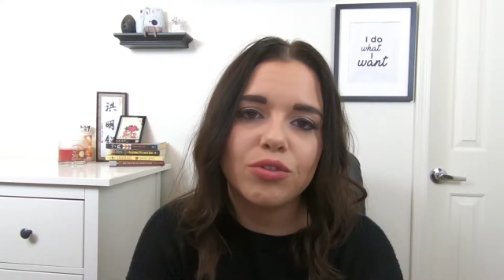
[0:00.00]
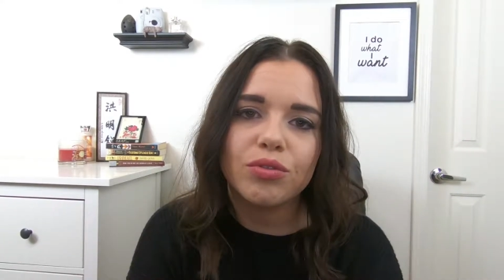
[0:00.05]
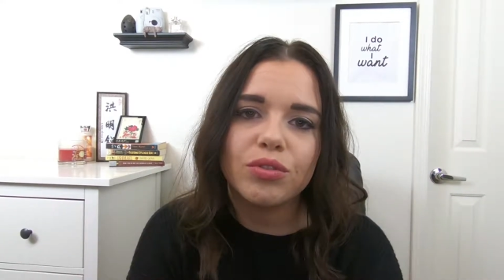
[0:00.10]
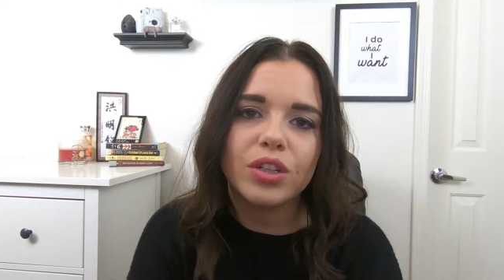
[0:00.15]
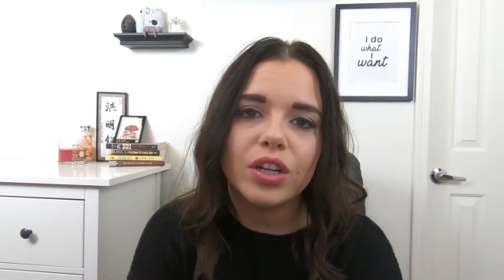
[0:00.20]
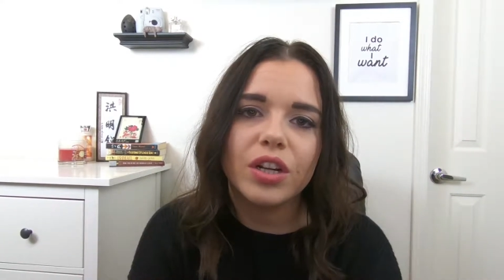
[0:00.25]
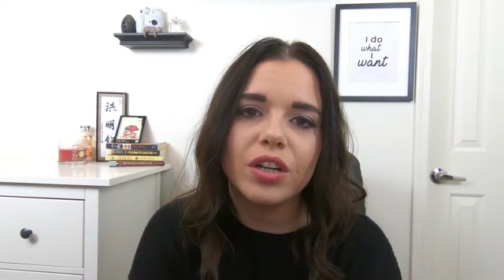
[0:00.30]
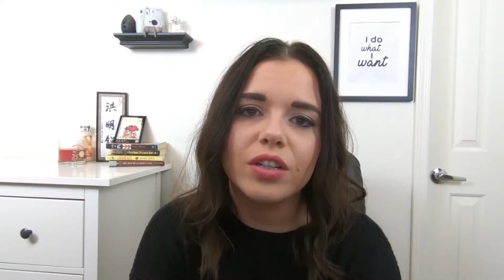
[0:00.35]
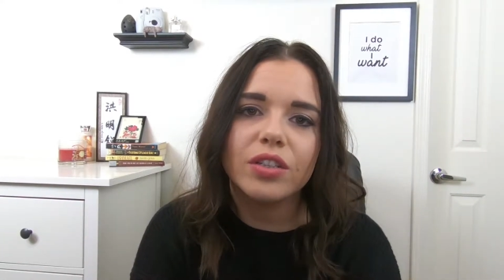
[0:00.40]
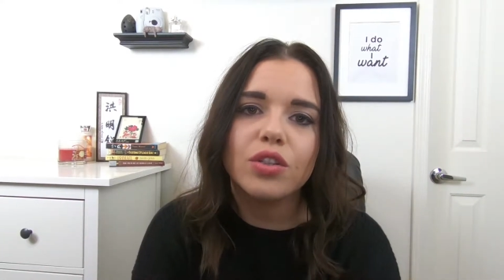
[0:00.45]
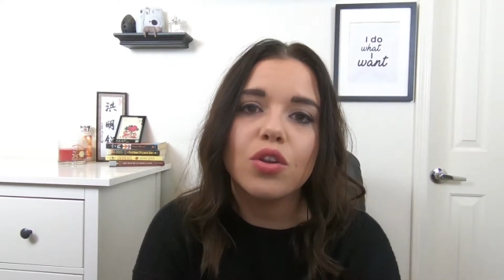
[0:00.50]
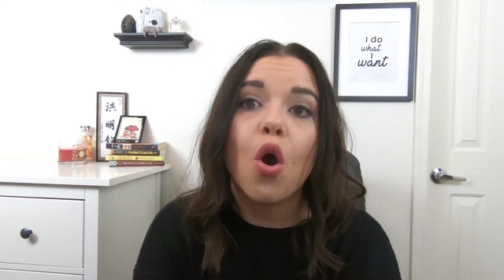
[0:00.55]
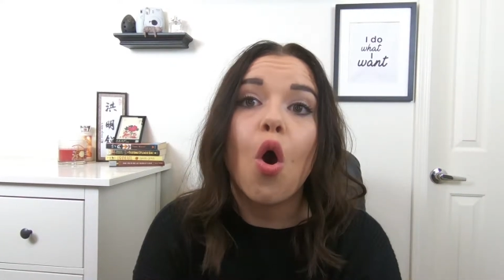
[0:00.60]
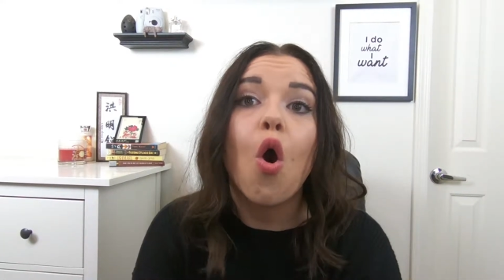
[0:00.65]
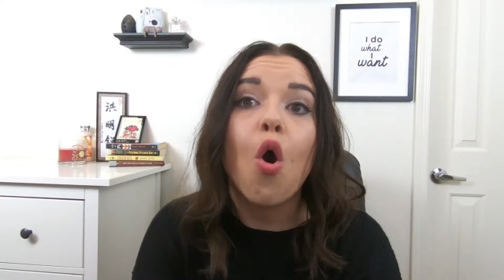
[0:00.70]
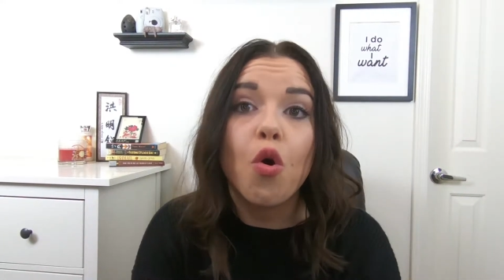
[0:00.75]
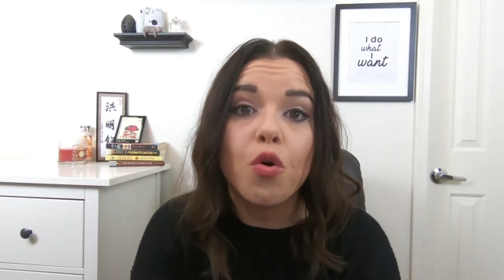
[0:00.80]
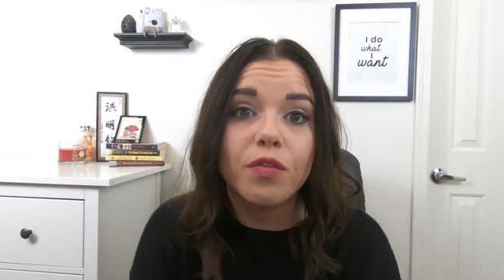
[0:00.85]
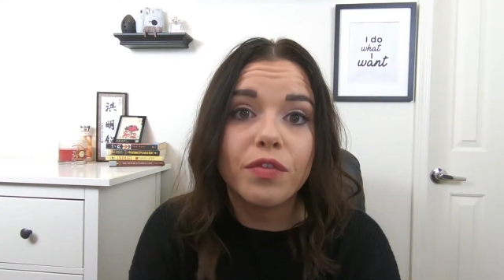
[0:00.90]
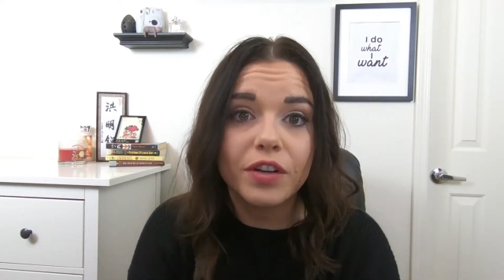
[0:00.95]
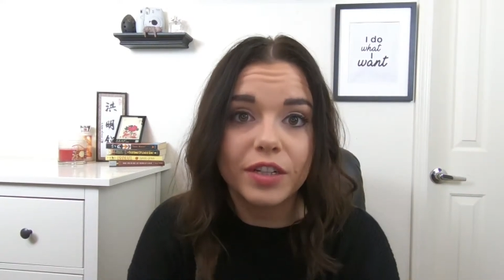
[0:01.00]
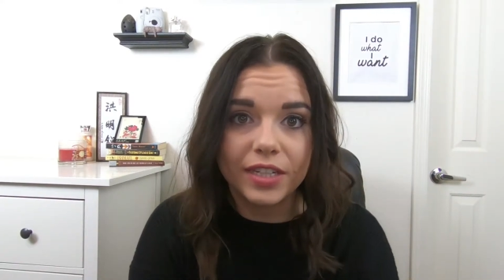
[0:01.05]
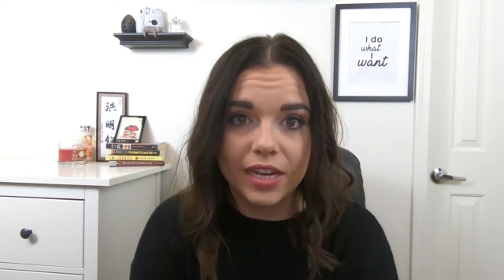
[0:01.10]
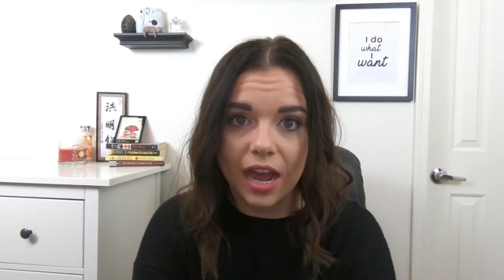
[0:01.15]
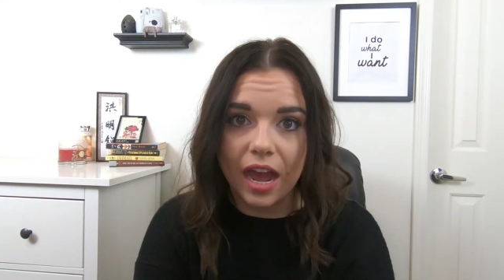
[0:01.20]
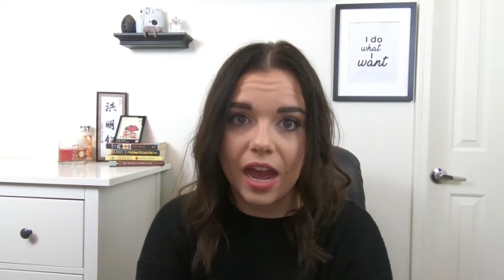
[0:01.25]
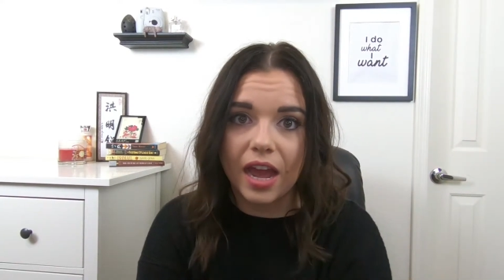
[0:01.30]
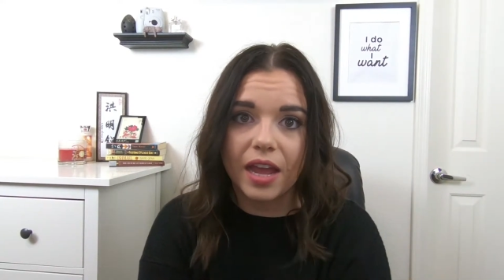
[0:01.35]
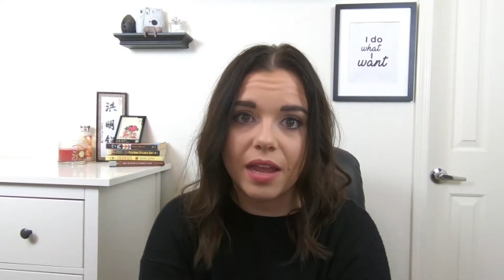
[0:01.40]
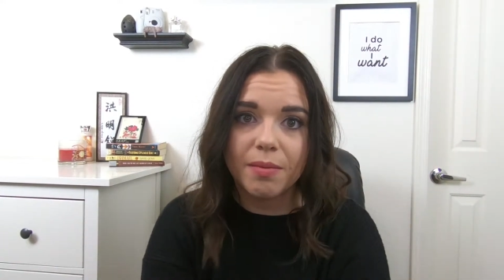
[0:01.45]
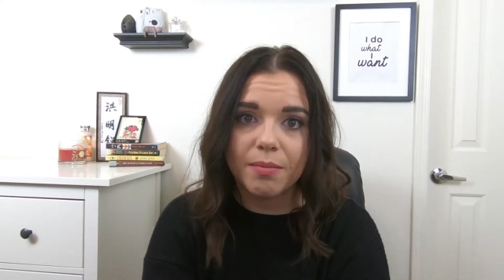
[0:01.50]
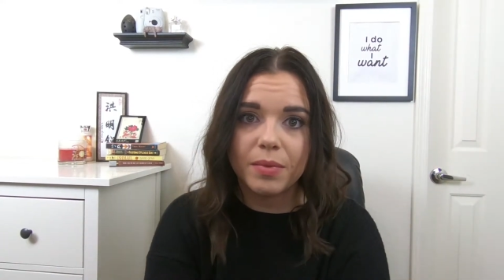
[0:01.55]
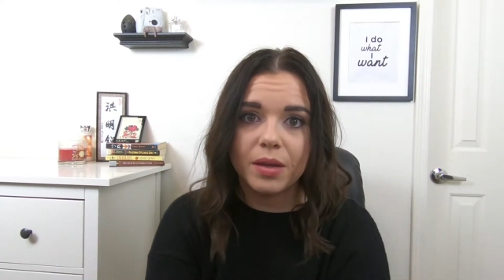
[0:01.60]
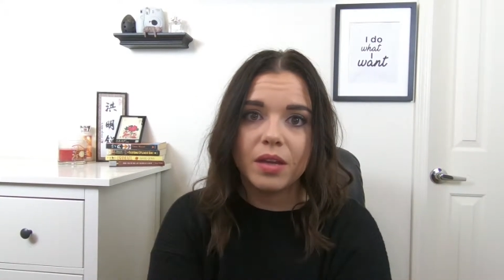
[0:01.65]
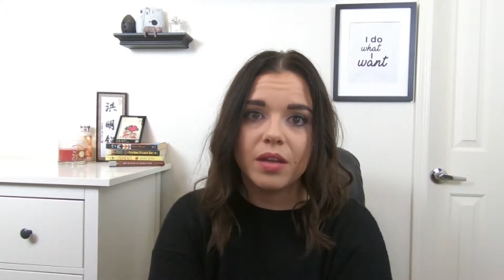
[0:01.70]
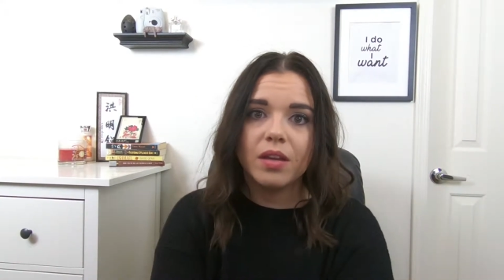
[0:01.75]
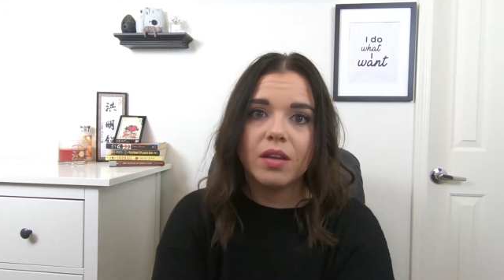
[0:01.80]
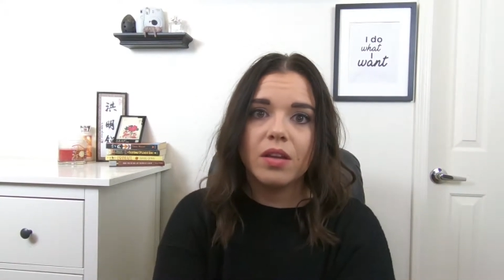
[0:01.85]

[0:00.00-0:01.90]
returns over time